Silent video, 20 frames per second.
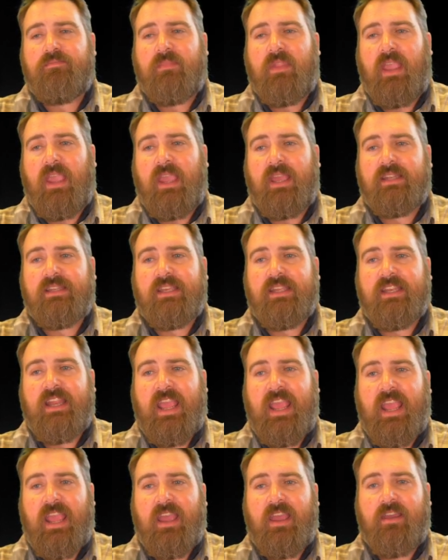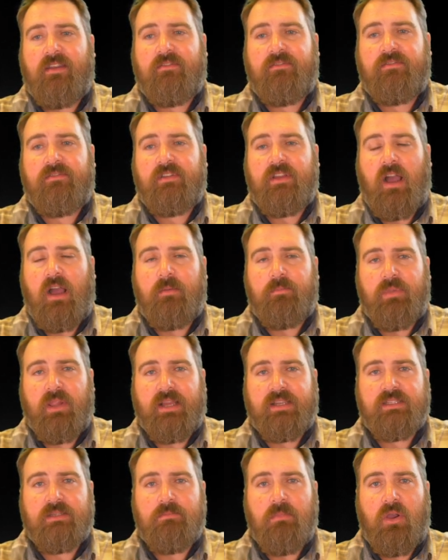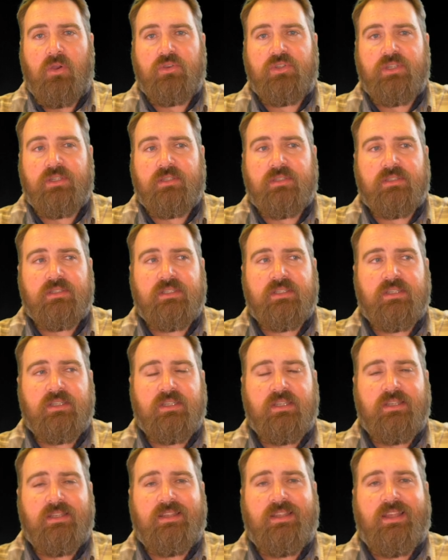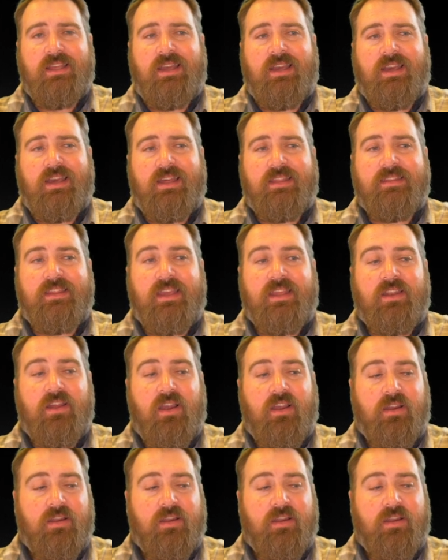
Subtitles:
and can have complex emotions that